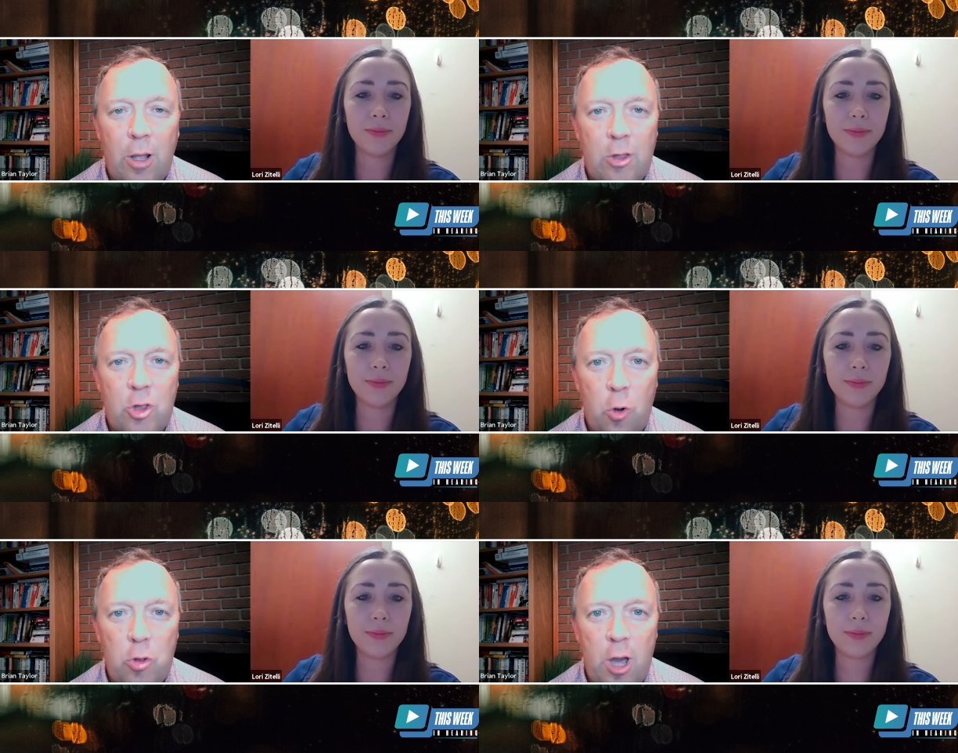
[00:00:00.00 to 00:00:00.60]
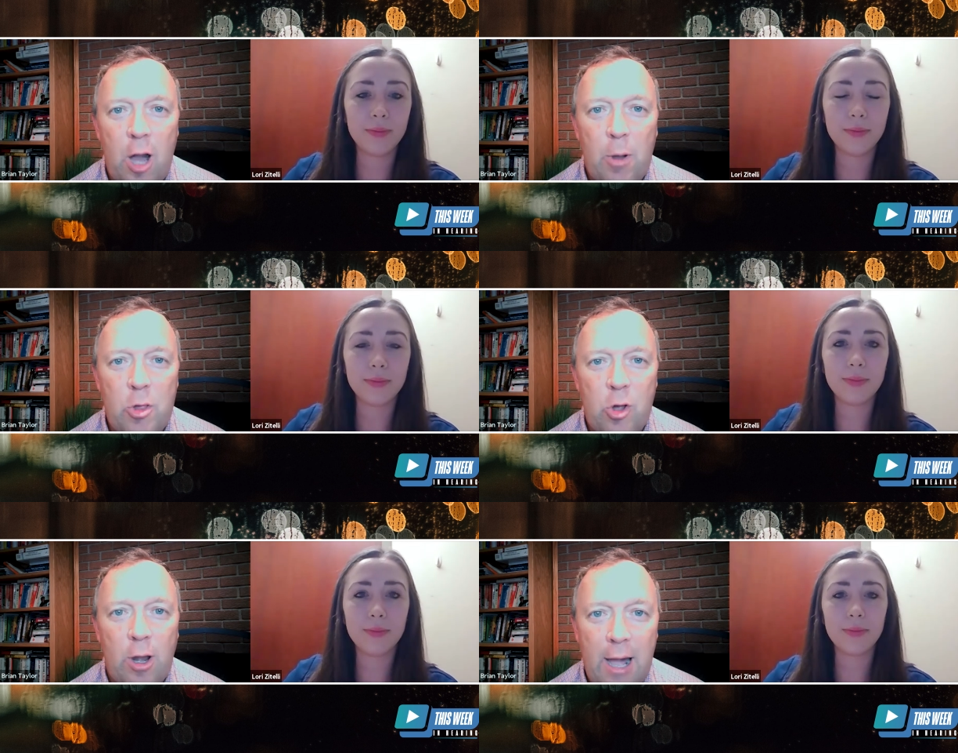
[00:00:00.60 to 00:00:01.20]
Speaker 1: it just shows you how
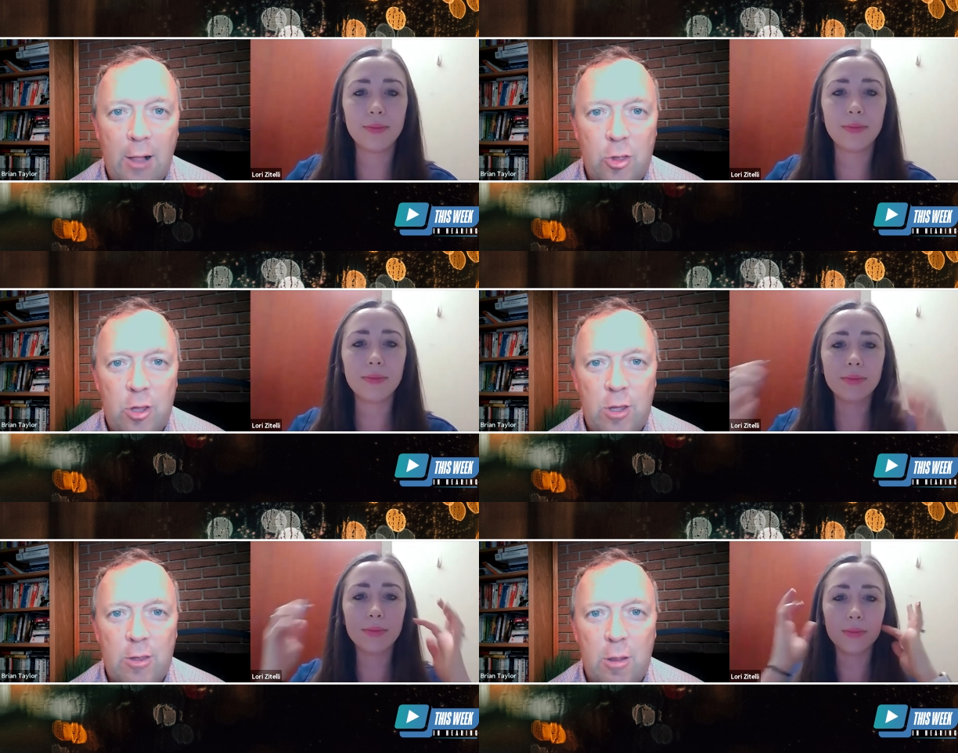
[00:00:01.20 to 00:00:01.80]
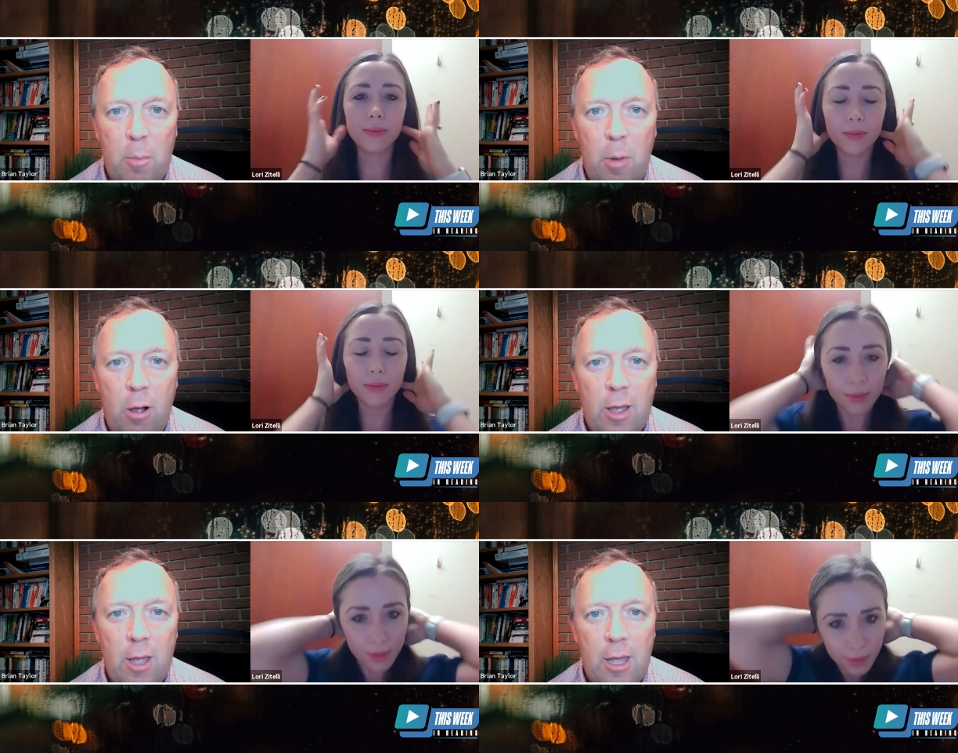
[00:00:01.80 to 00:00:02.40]
much audiology is in the
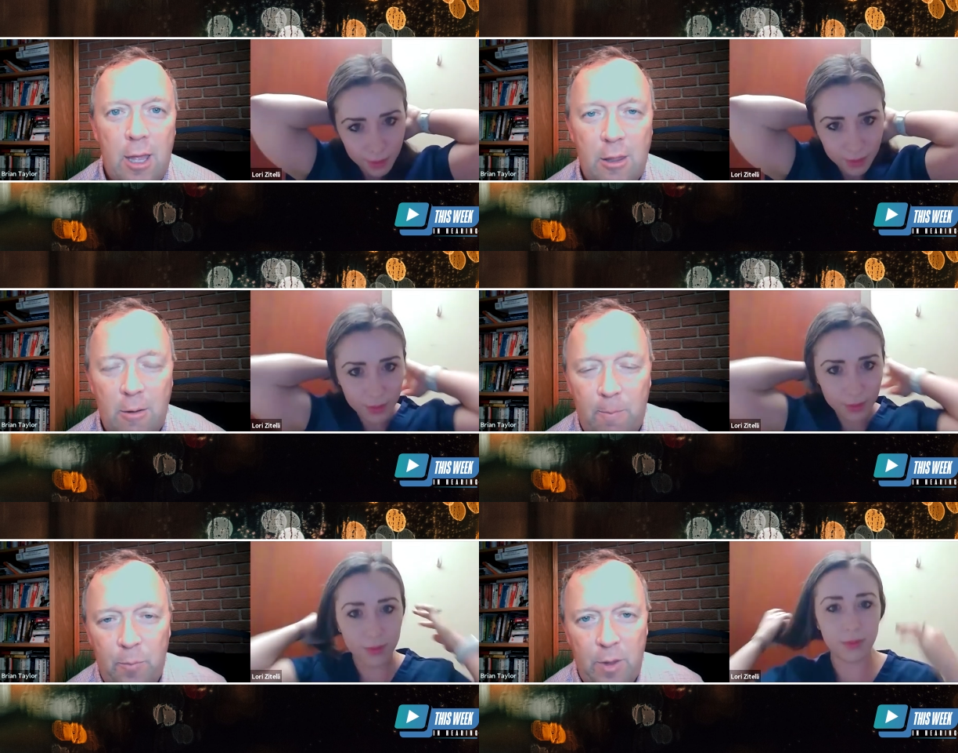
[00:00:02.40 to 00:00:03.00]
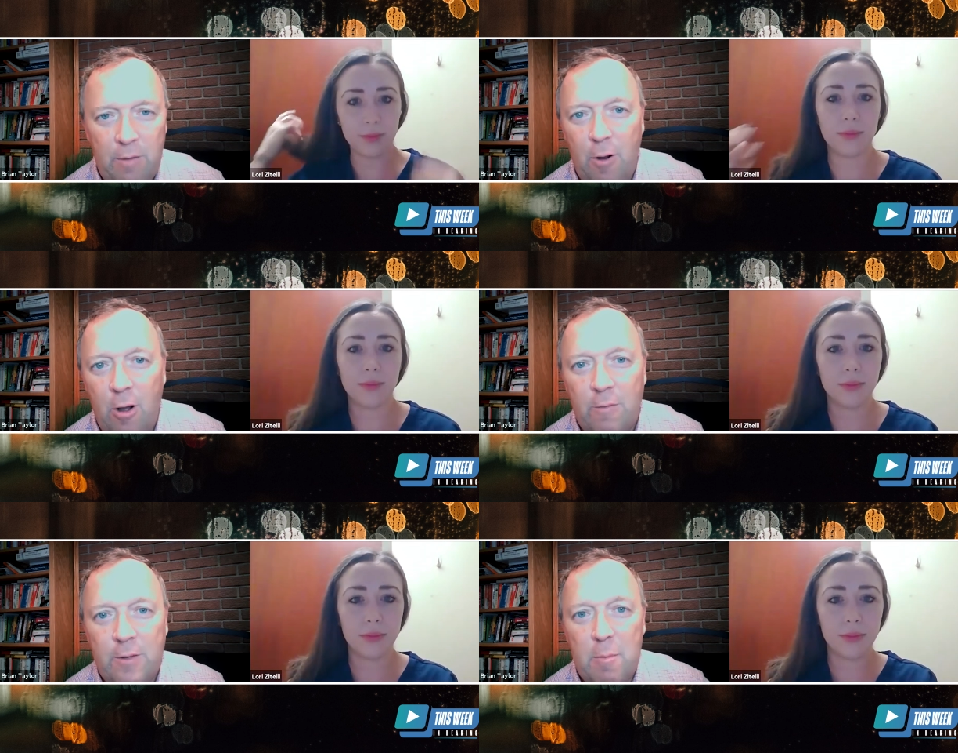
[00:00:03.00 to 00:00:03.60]
mall in the
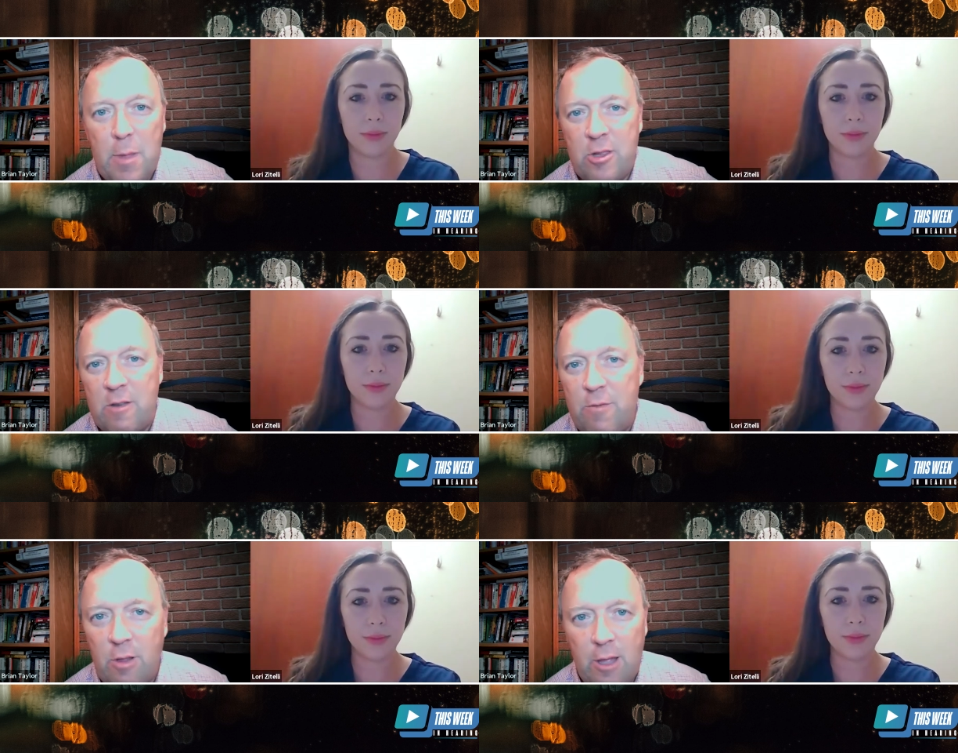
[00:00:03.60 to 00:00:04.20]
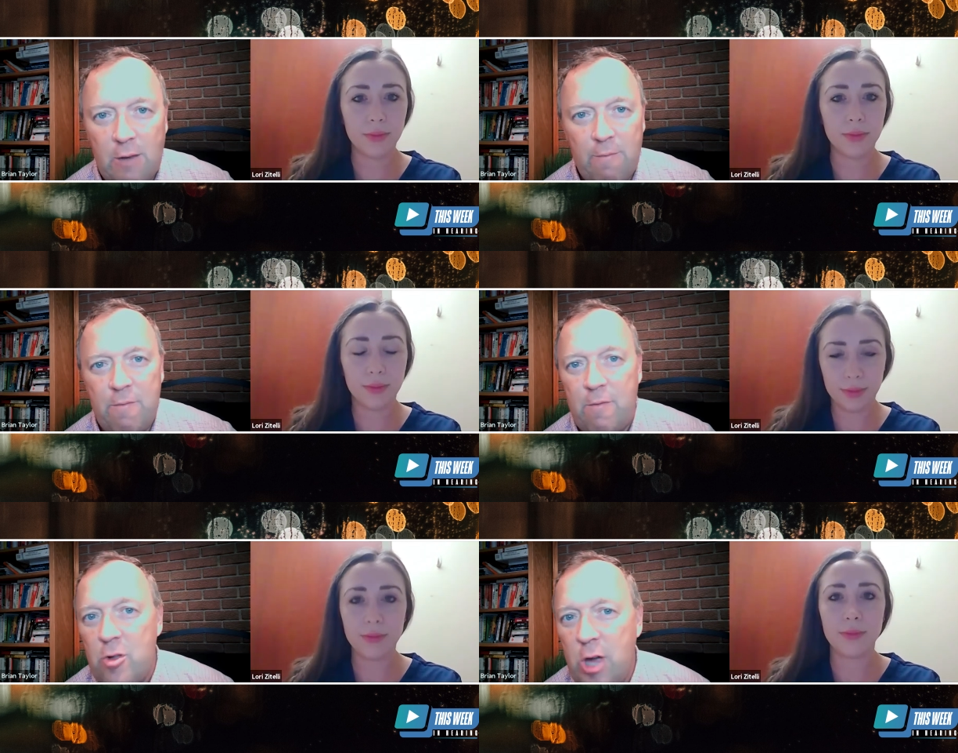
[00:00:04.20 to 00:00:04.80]
involved in the midst of a lot of
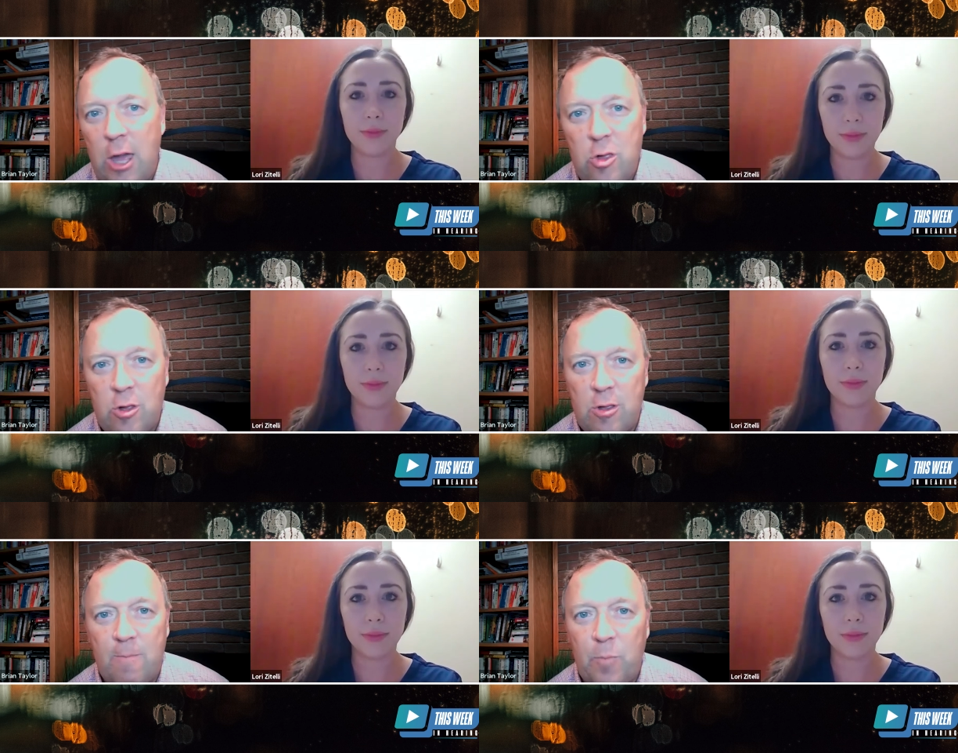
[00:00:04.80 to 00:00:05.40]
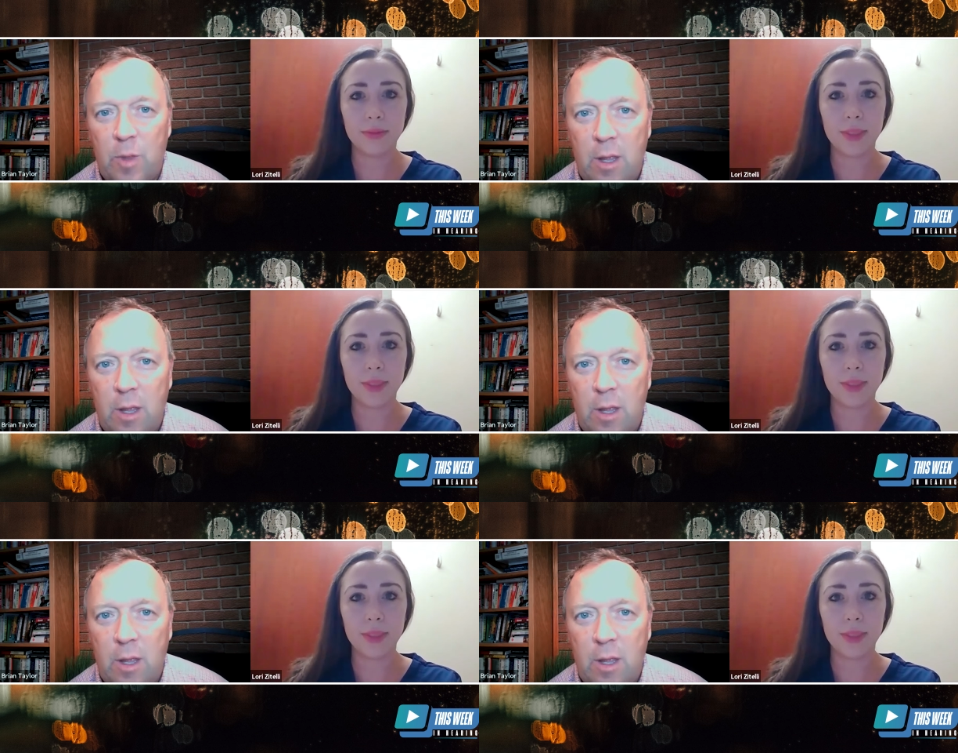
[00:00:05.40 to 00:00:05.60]
changes.